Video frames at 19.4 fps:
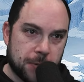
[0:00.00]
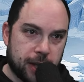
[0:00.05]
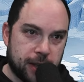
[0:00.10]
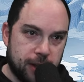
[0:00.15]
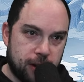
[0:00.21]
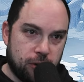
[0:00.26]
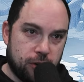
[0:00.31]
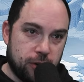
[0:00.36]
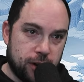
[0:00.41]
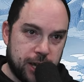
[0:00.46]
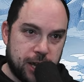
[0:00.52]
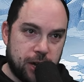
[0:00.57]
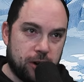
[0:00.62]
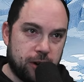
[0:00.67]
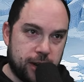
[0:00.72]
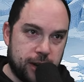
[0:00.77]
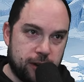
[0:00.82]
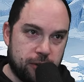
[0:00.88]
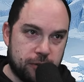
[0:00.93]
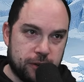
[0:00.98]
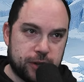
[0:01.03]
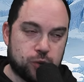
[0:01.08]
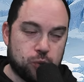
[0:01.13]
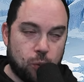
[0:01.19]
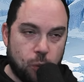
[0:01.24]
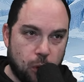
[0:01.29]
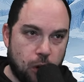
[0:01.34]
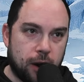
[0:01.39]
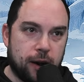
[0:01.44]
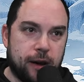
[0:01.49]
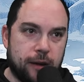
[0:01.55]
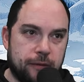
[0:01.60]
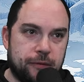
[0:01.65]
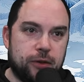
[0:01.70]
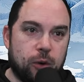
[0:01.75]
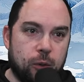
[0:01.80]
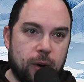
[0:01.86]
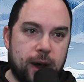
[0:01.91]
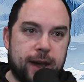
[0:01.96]
Here is one
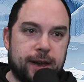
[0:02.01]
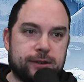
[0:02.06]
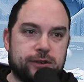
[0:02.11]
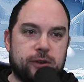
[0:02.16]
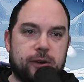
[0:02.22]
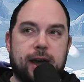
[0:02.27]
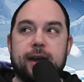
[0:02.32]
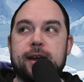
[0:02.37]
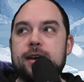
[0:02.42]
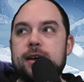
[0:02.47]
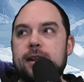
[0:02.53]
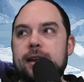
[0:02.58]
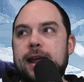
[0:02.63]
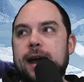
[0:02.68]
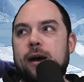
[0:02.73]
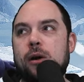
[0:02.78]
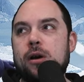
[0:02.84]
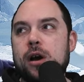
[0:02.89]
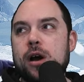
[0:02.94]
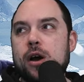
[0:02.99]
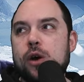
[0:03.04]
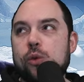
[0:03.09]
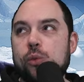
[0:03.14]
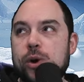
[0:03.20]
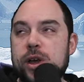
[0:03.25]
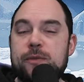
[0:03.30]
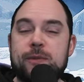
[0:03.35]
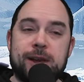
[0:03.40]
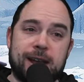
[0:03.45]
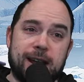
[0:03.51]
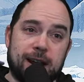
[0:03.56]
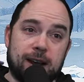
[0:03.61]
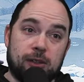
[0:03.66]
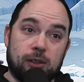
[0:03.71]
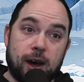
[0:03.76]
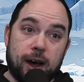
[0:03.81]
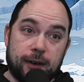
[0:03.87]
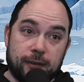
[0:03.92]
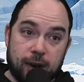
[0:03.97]
of the ways, okay? Now, we've been getting
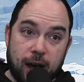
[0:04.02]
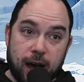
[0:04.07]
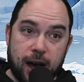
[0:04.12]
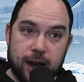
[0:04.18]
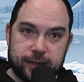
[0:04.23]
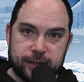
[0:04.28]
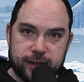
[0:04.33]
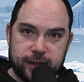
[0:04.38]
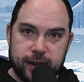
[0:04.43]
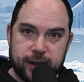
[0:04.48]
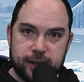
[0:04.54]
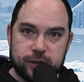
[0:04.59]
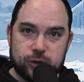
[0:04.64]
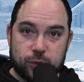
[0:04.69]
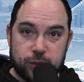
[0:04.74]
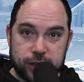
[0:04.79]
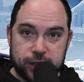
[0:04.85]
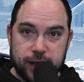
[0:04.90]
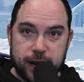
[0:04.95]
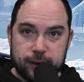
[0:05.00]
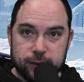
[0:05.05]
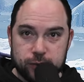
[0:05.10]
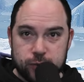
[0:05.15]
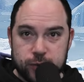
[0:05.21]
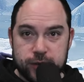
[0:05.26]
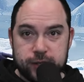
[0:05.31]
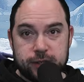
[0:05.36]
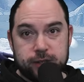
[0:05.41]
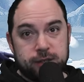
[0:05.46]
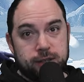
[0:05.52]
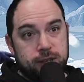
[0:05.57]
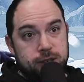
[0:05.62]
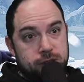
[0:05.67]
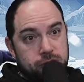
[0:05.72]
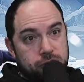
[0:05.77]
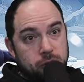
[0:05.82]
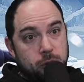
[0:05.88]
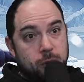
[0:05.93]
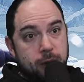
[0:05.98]
a lot of Cassia's Wish House recently,
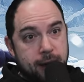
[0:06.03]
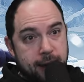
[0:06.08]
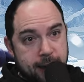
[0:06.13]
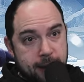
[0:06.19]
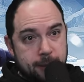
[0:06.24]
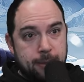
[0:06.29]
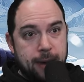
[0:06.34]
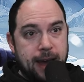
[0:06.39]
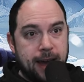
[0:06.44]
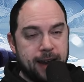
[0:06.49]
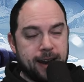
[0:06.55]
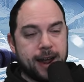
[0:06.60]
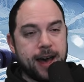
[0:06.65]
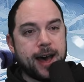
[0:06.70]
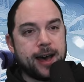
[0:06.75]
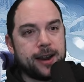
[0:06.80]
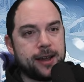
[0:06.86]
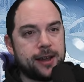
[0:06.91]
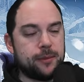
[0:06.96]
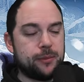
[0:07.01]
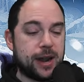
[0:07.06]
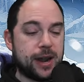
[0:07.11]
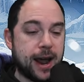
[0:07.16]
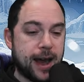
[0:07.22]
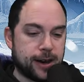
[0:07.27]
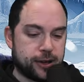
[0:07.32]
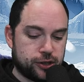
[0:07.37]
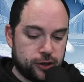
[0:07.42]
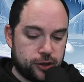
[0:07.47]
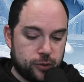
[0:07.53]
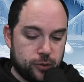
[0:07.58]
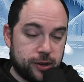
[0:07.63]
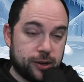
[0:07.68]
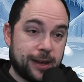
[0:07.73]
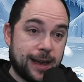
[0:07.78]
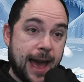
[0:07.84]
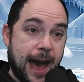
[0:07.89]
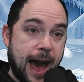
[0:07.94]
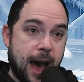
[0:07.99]
so I ain't mad at it. Been actually
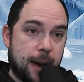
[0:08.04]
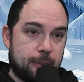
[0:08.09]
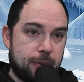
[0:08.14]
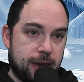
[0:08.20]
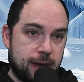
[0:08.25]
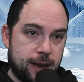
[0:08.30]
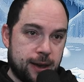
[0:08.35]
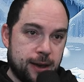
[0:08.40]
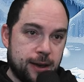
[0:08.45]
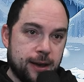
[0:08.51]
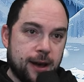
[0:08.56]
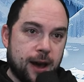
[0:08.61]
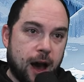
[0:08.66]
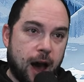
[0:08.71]
really happy.